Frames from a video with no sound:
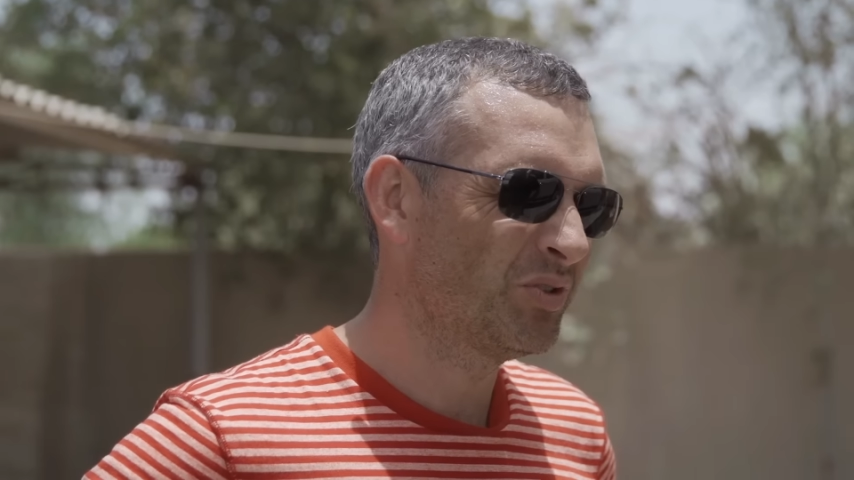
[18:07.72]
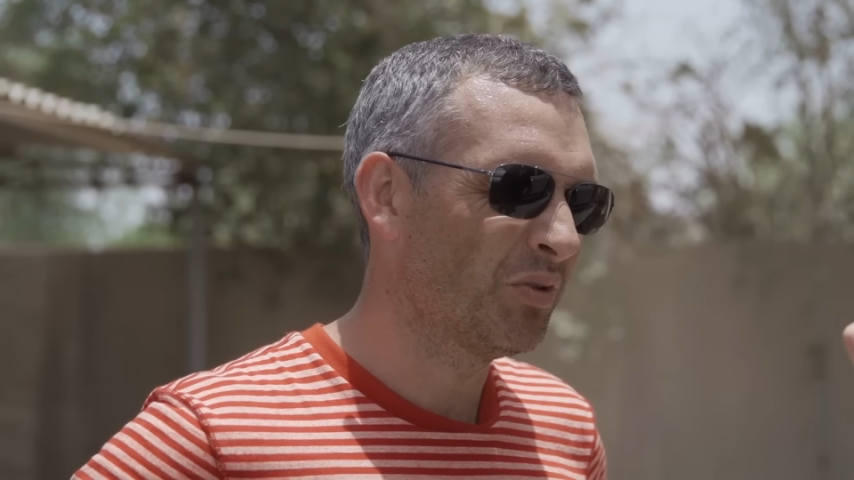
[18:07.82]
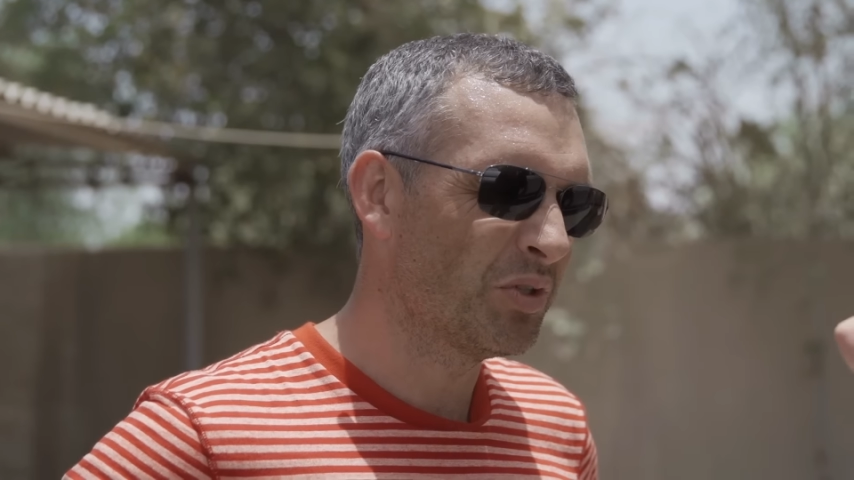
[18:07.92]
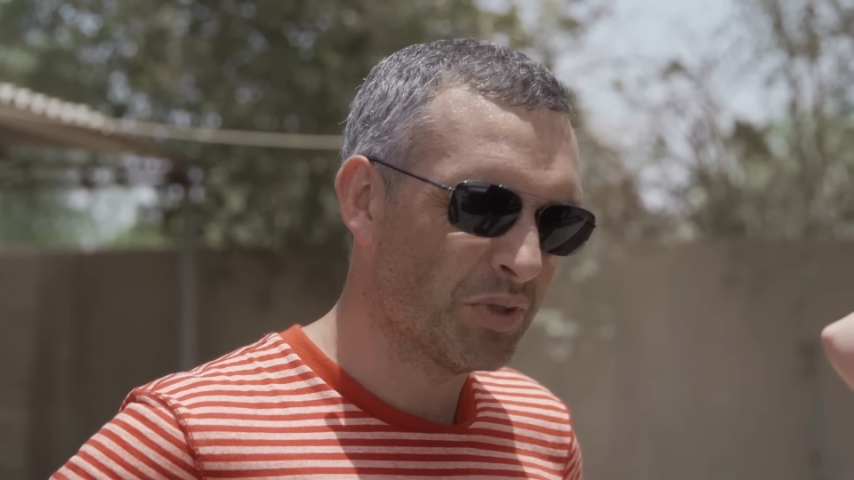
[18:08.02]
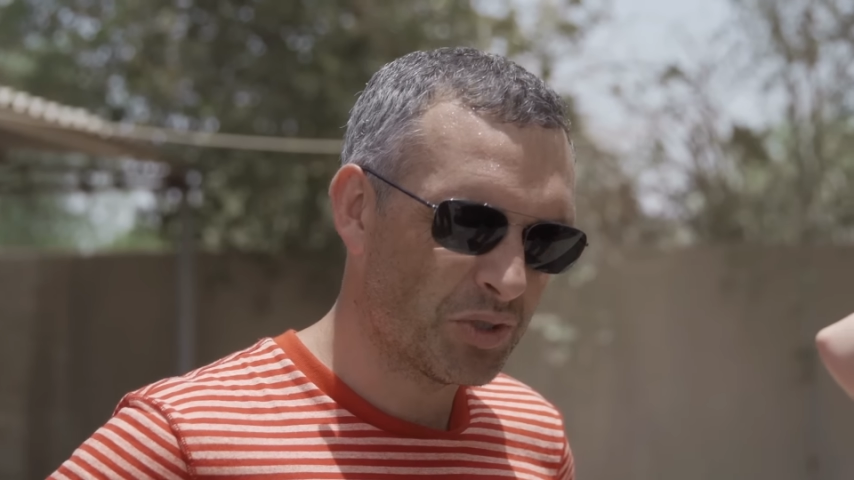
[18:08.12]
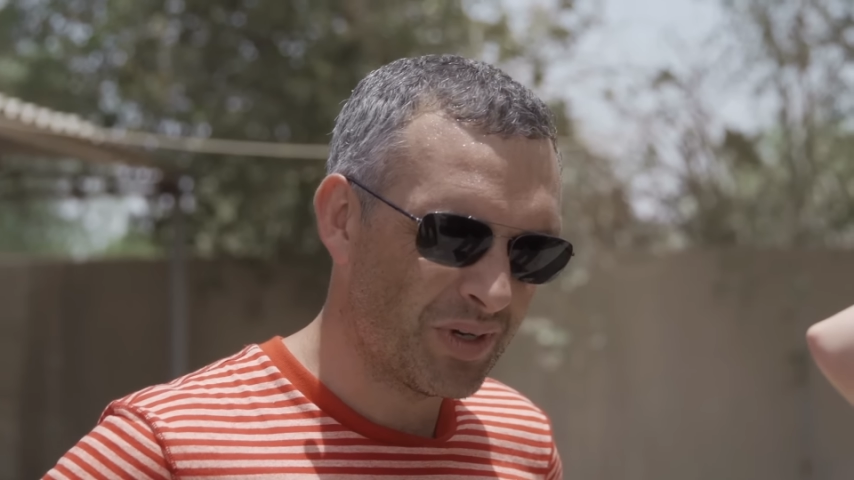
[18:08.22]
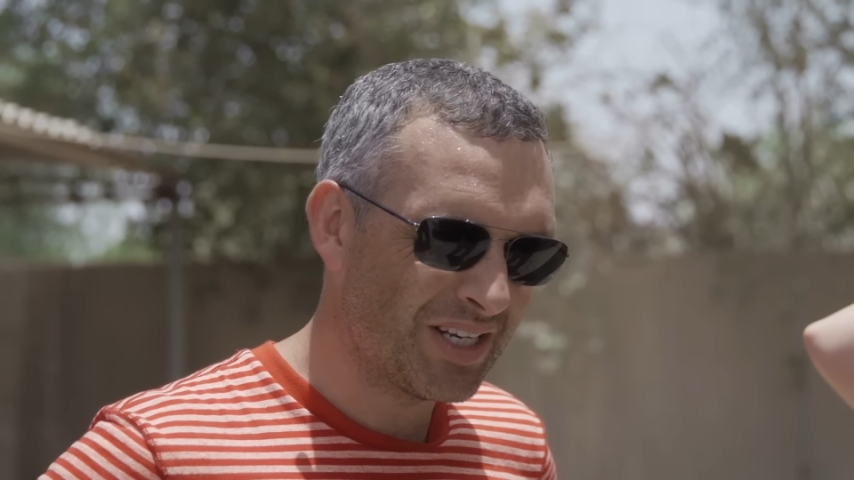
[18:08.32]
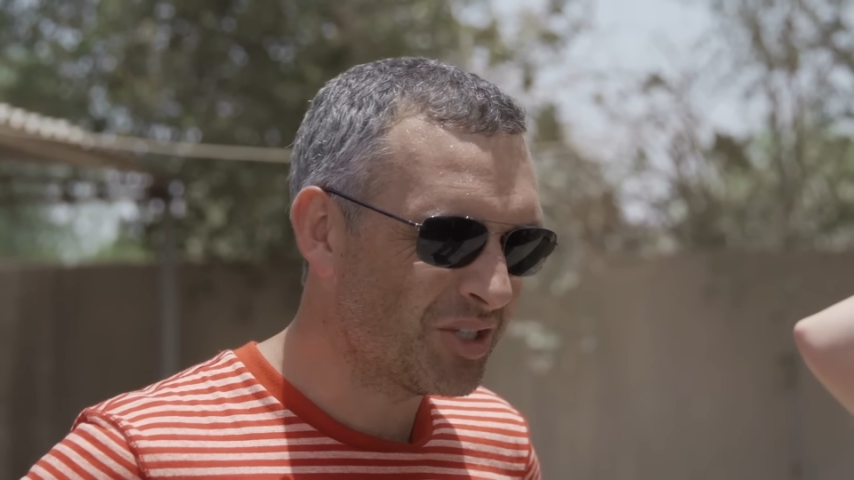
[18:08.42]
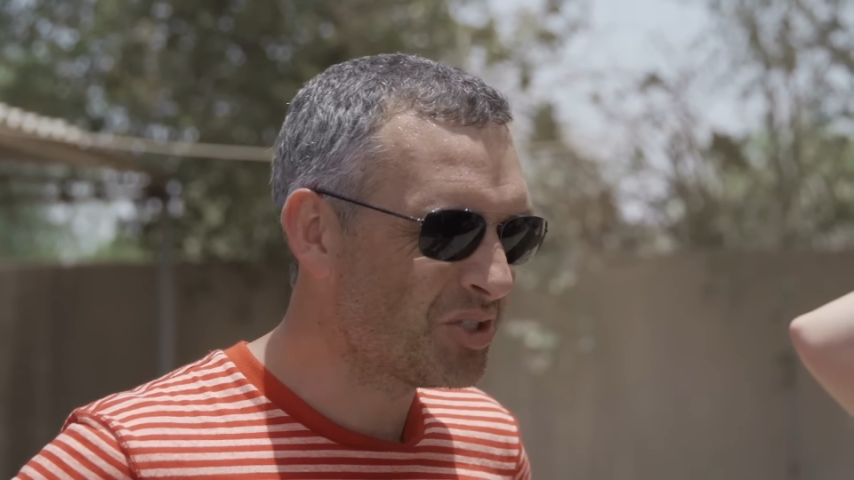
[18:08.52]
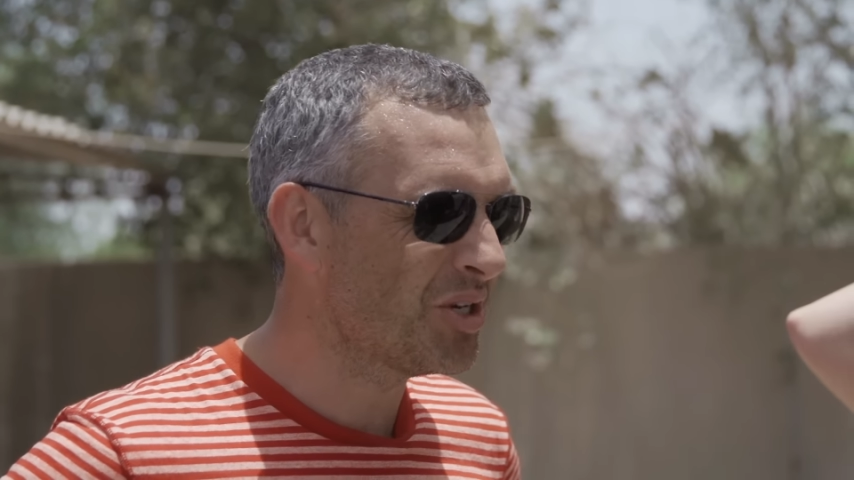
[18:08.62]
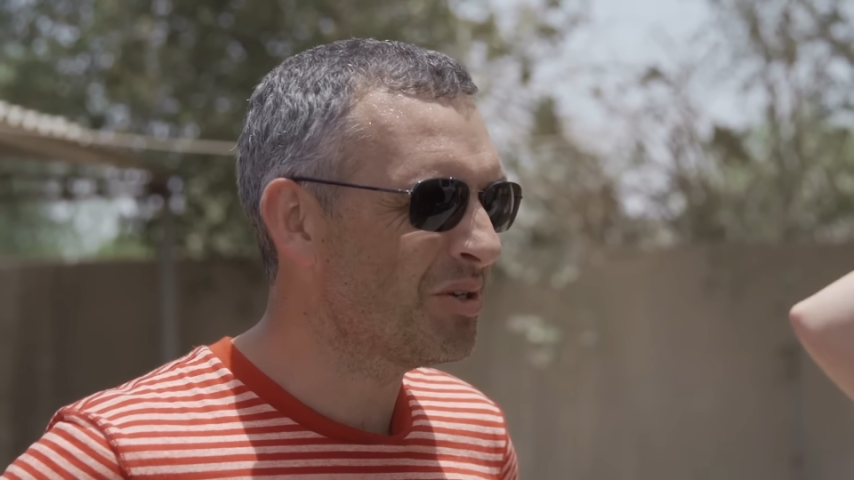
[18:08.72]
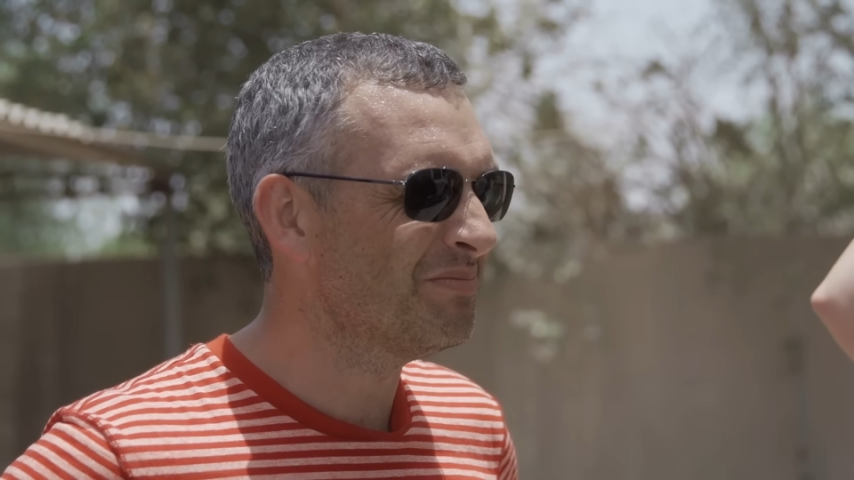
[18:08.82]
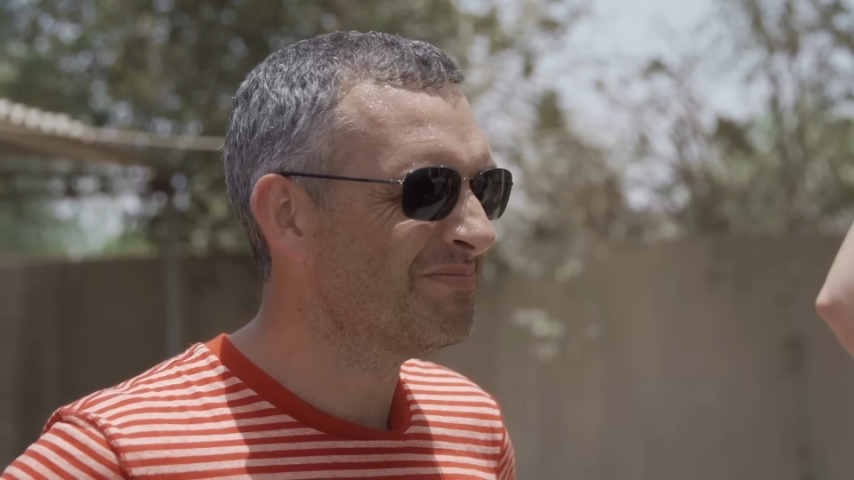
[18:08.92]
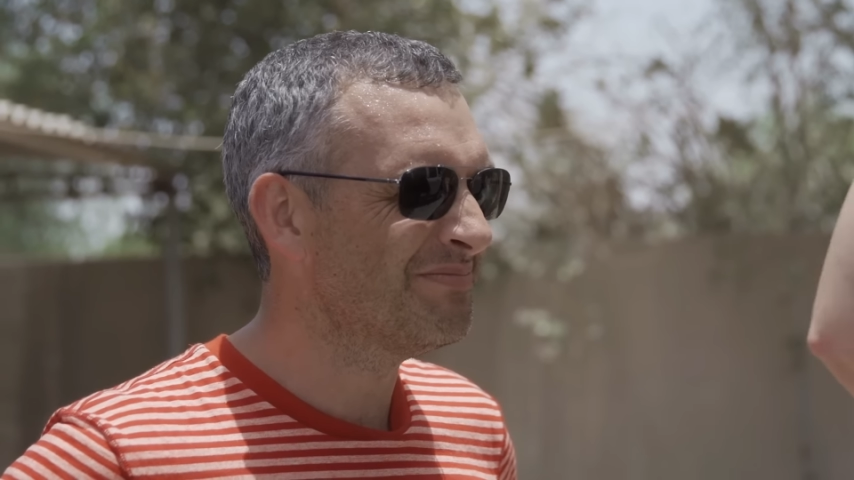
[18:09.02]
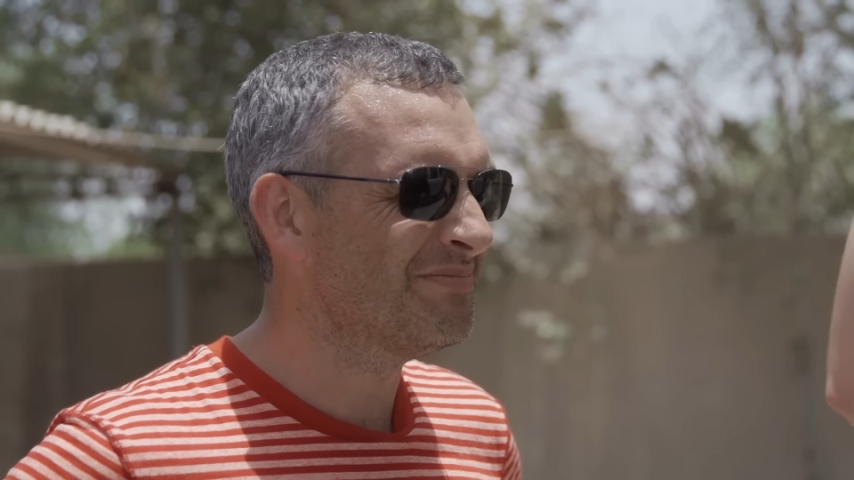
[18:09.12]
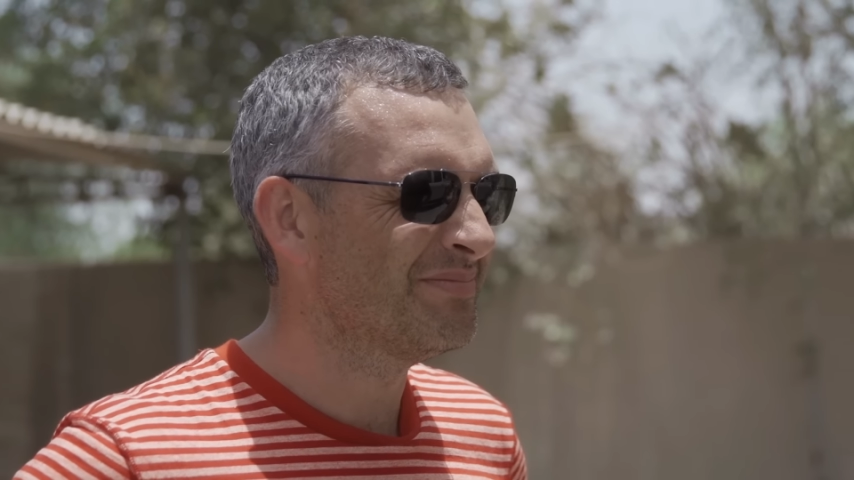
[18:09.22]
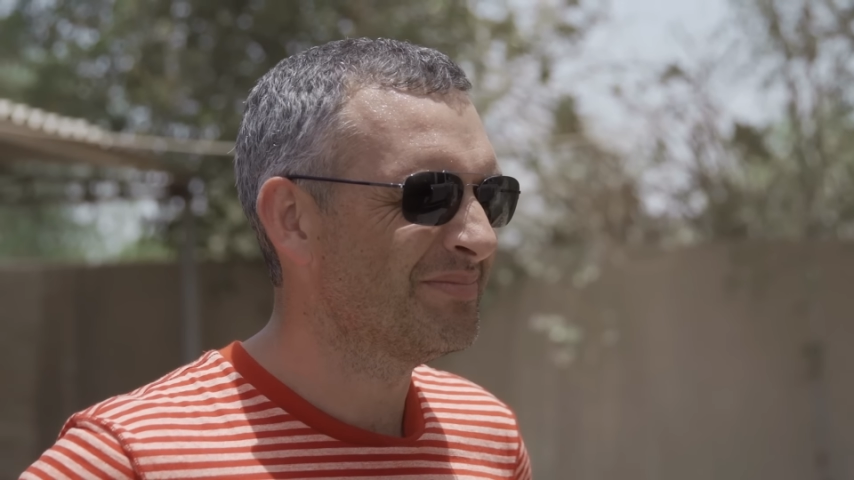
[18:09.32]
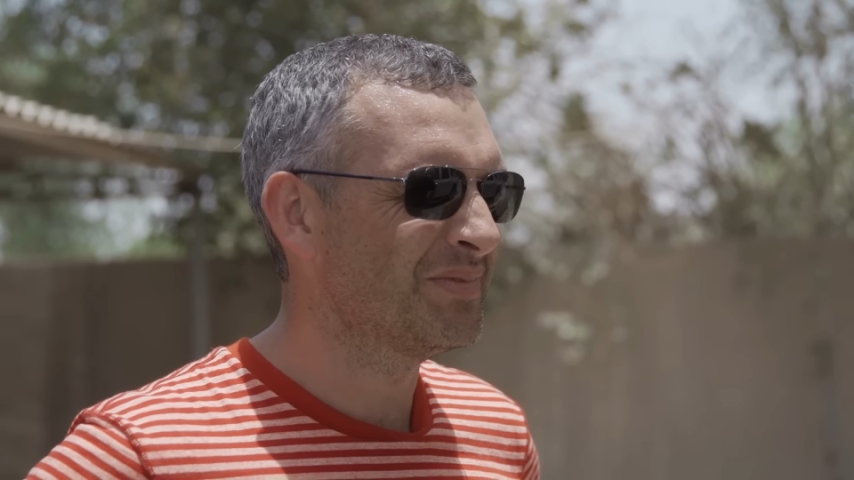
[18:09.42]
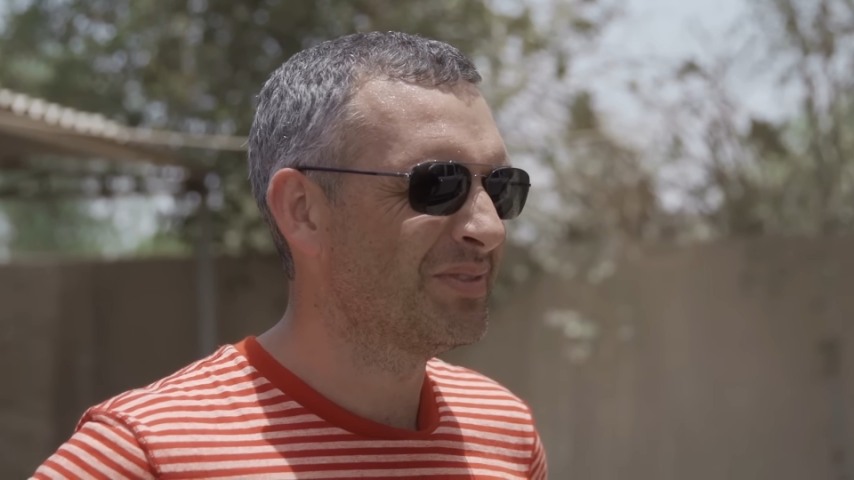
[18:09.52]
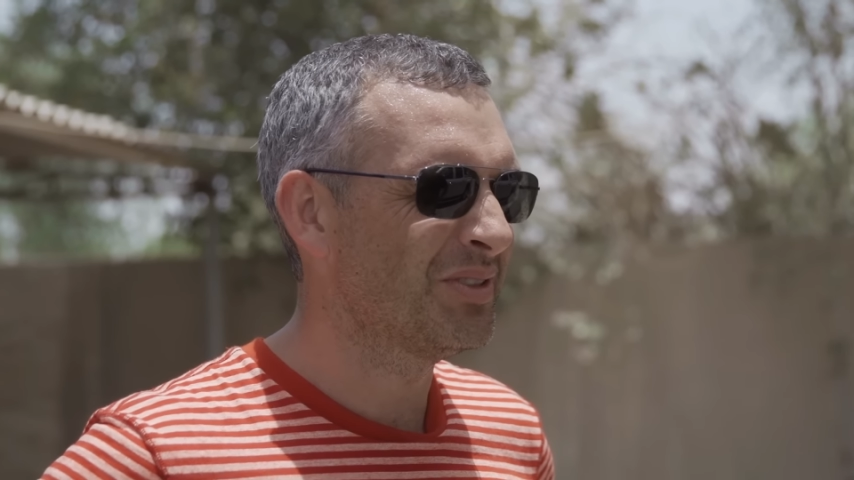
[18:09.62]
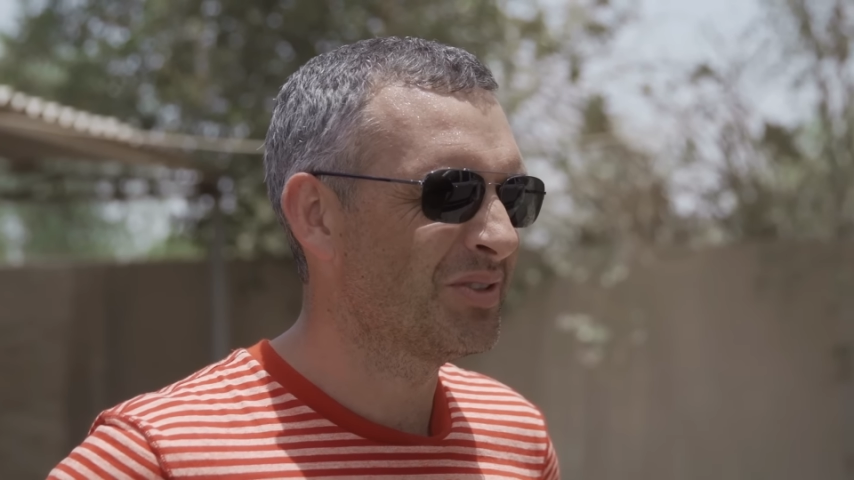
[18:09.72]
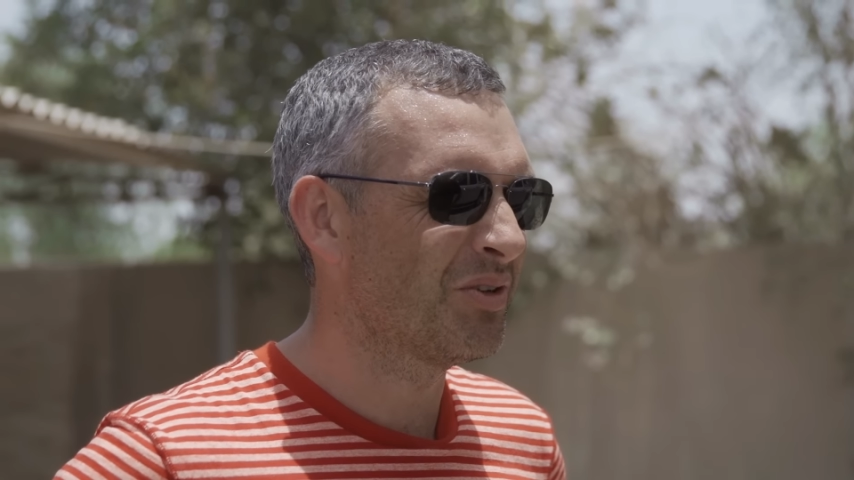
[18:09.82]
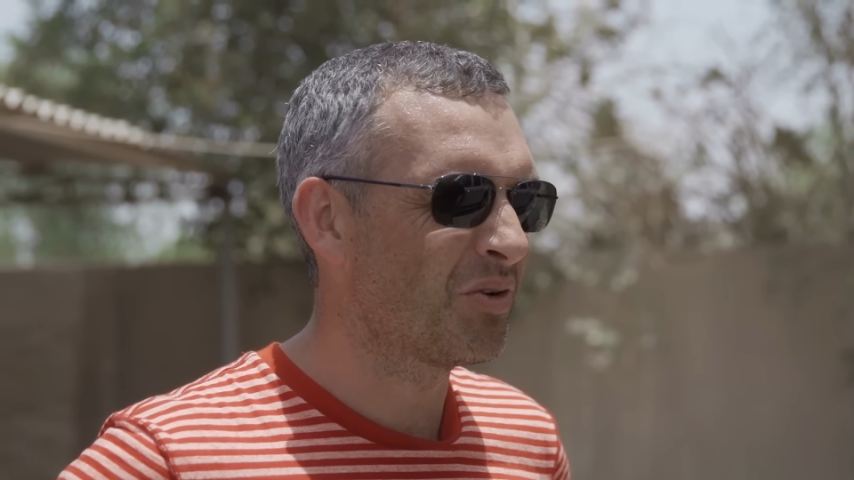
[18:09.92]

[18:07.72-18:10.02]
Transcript: So it's between the two, it's